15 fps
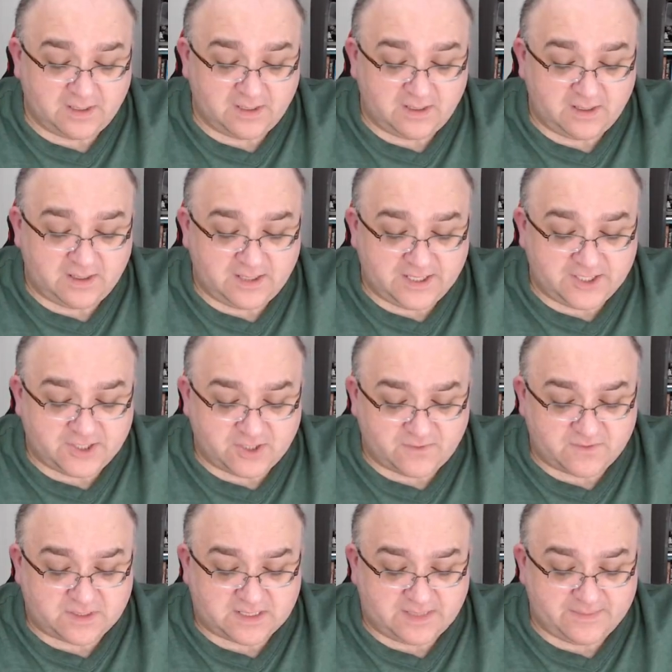He
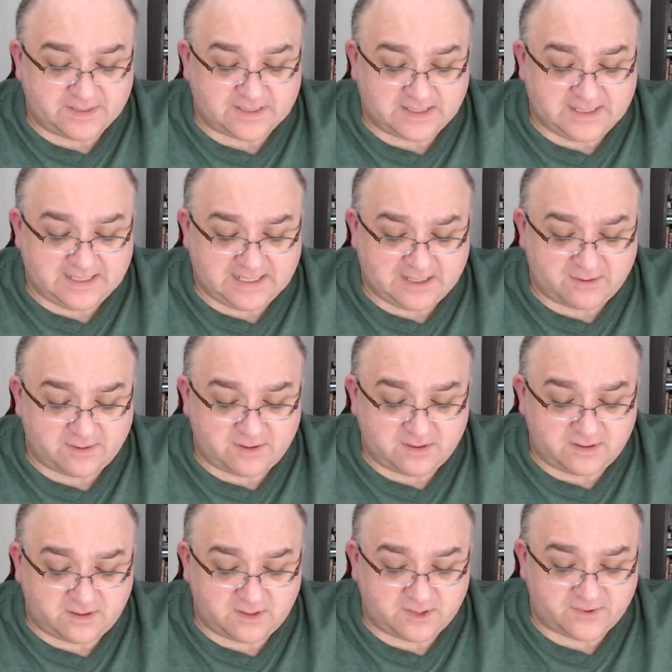shoved Clementine down,
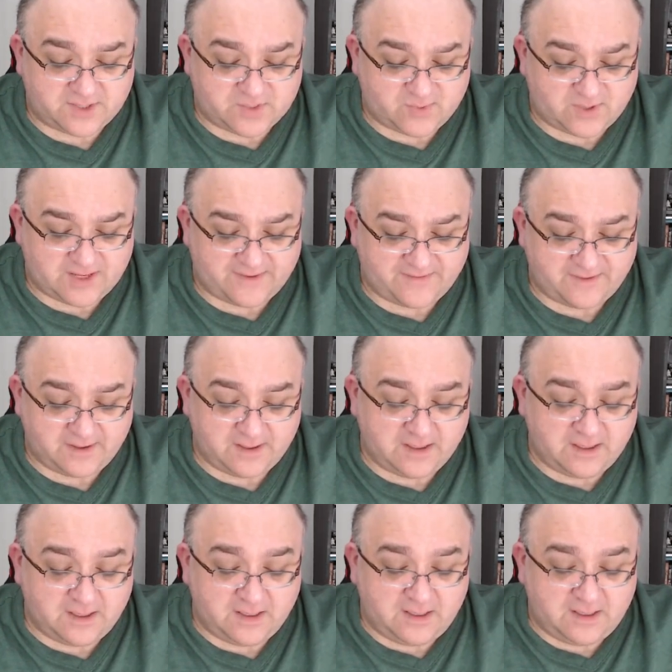under his breath.
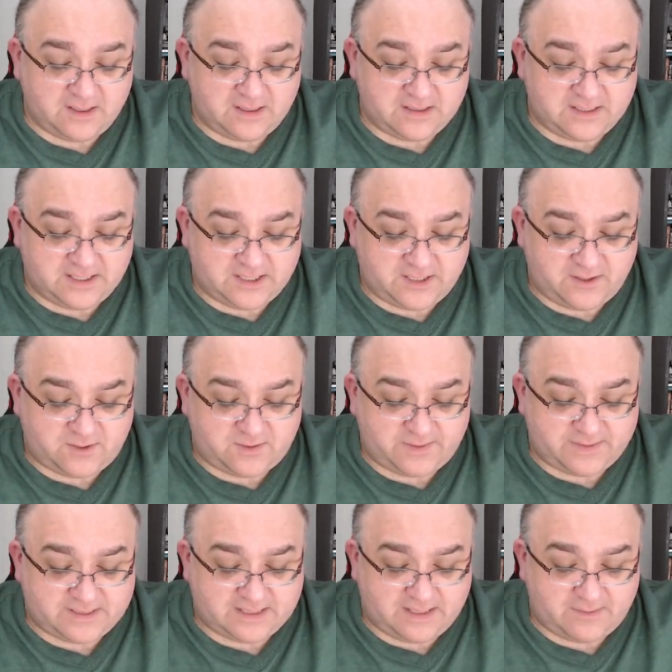Teach you to
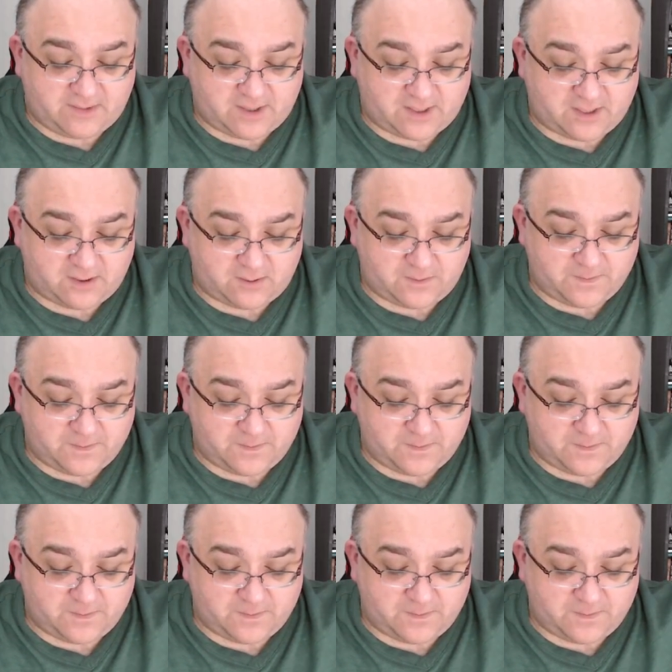imitate my goal.